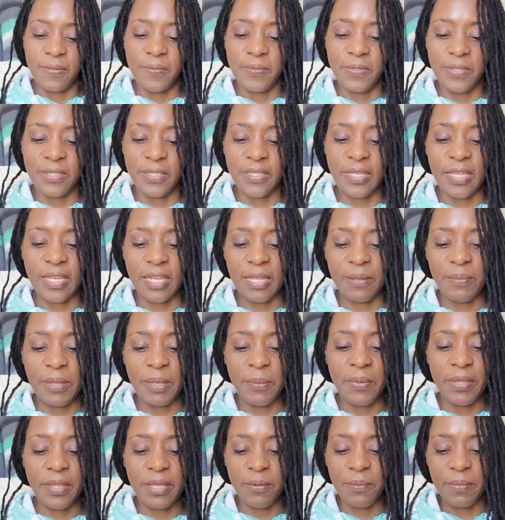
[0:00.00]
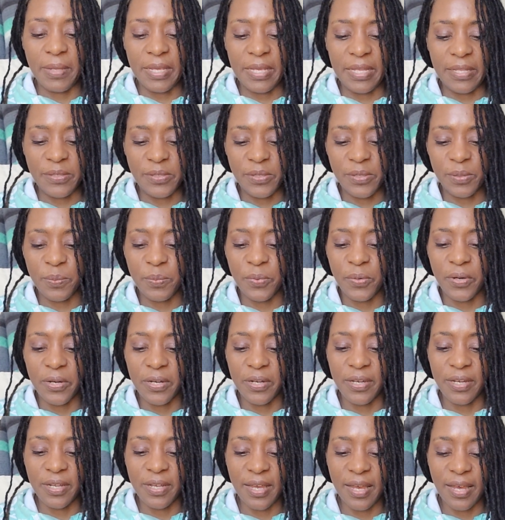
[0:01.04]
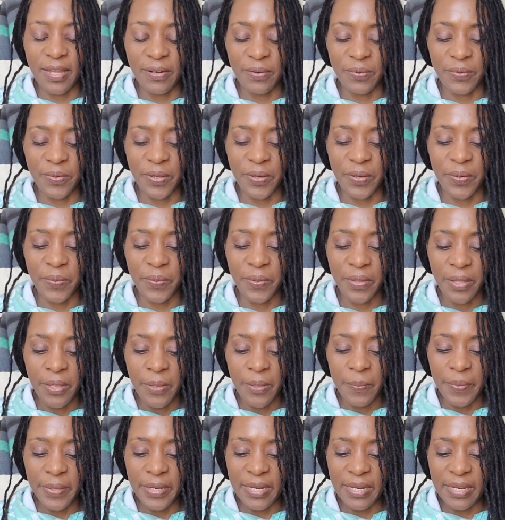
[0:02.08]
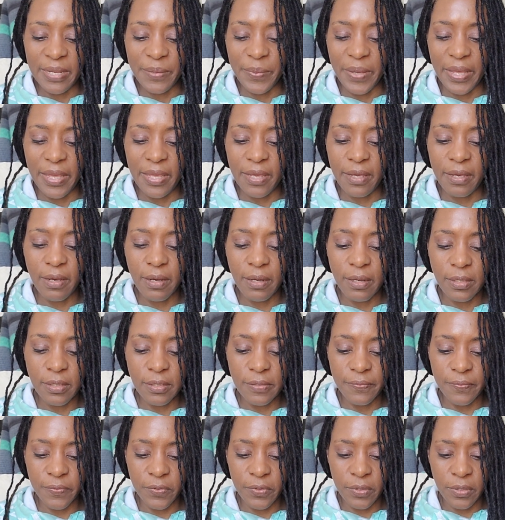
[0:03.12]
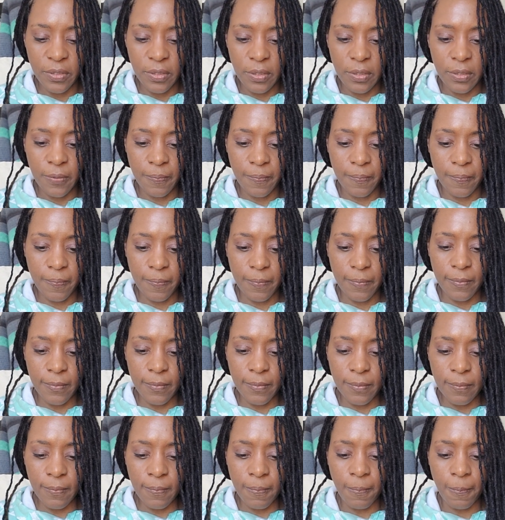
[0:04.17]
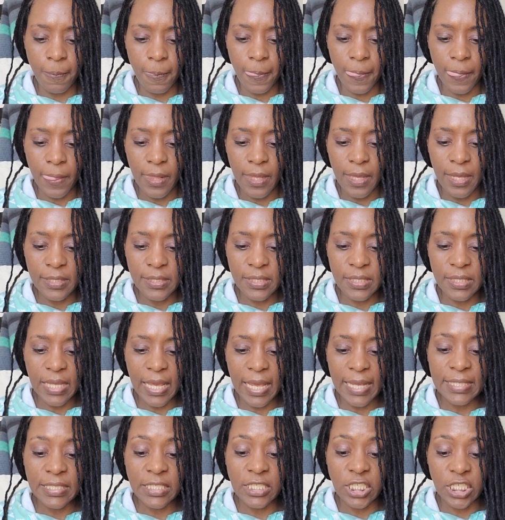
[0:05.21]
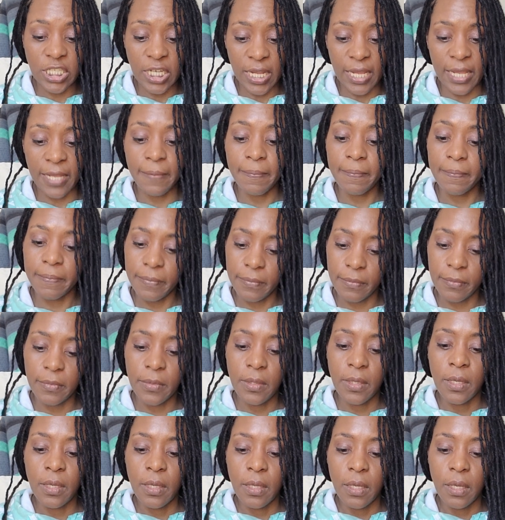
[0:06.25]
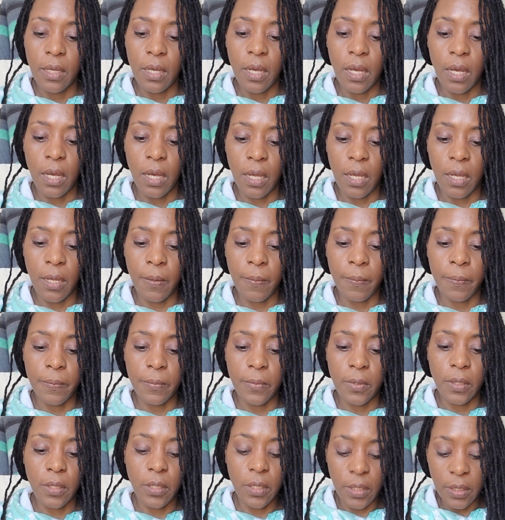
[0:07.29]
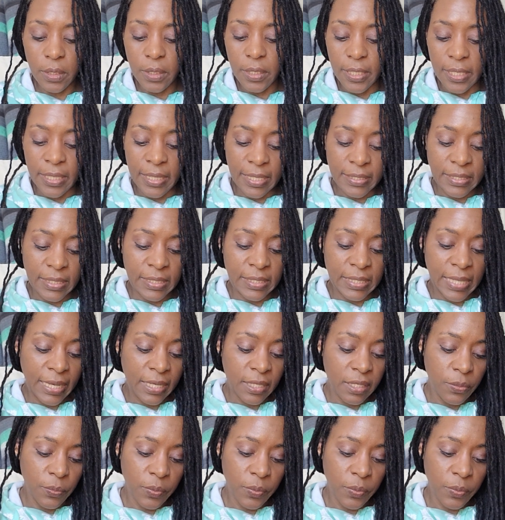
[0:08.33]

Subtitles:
Just kidding. Maybe they're making some more. I don't know. But anyway, it calls for a size J hook, and that's exactly